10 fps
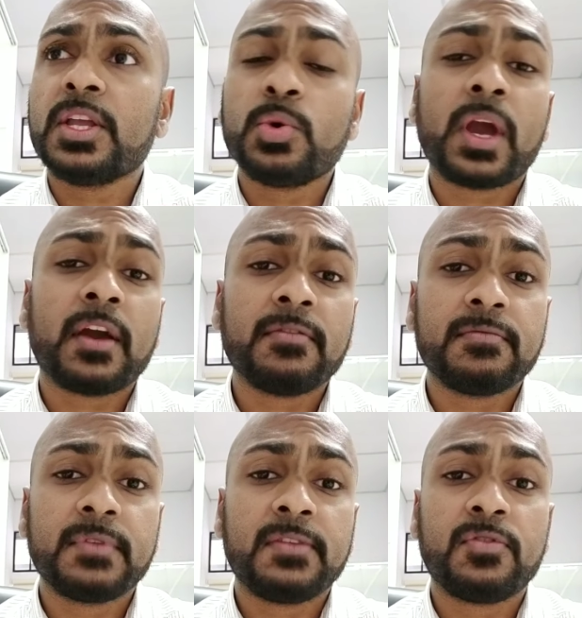you
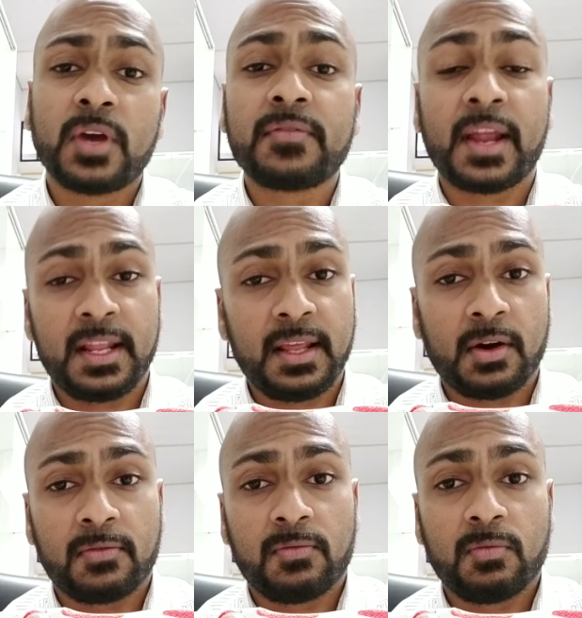have any
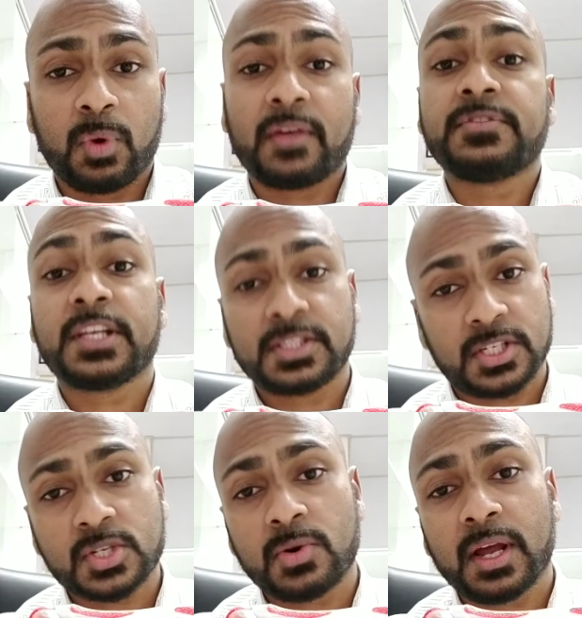of what I've just
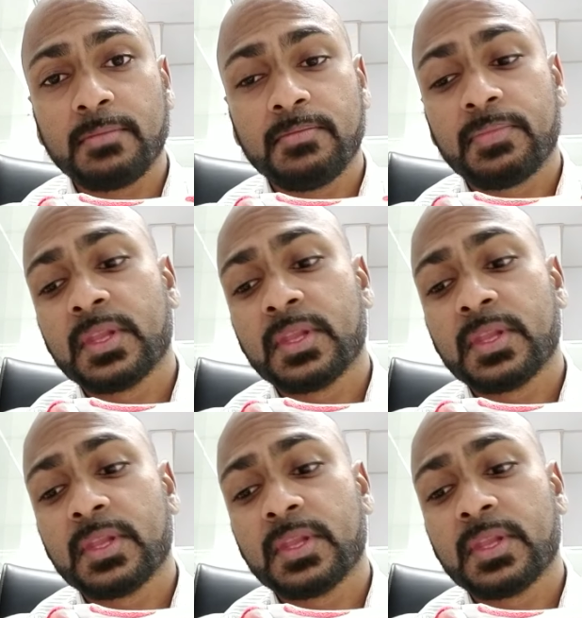described,